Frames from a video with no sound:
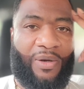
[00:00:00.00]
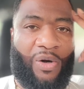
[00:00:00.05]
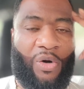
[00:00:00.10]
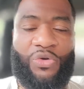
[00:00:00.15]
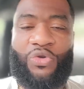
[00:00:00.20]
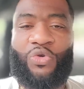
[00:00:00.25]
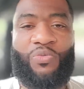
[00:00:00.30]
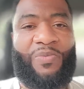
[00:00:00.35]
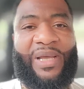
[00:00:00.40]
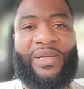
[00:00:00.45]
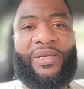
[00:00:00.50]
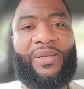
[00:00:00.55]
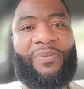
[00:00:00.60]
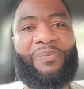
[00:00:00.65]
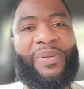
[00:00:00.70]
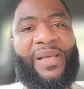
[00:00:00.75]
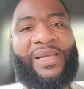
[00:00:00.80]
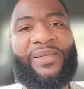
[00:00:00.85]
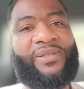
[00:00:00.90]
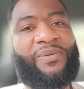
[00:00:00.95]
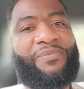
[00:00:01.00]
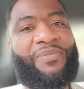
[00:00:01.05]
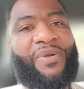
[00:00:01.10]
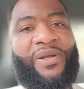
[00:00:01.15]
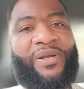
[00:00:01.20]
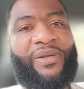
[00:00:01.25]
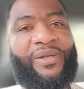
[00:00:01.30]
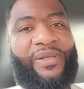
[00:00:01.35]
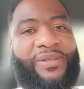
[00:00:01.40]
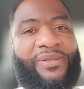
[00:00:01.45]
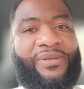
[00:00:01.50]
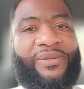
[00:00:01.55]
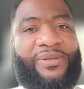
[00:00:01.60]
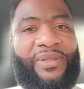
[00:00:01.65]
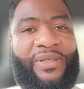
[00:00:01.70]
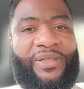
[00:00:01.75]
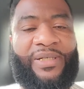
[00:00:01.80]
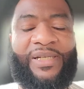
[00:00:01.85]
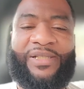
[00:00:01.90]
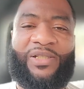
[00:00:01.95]
Oh, you make the best Americans.
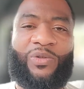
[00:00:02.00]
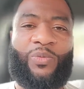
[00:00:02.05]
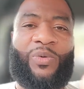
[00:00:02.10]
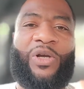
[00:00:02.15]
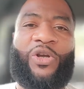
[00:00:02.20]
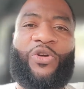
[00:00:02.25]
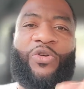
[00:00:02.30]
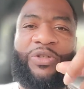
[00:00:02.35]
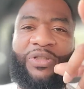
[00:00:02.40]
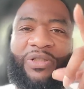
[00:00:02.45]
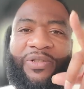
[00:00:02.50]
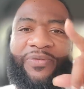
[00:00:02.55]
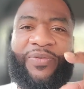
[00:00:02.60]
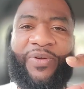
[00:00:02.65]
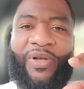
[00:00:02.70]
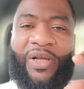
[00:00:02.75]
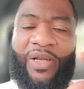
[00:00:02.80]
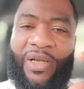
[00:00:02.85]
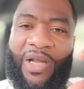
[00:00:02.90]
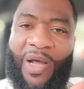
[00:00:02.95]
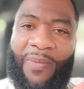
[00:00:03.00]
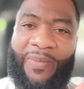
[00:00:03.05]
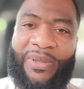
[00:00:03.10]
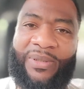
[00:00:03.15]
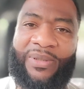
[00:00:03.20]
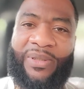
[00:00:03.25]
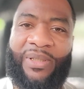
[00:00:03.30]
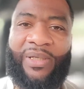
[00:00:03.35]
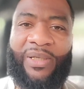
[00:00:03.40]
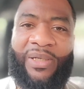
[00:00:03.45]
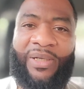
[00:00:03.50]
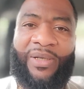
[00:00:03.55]
This is what Christopher Columbus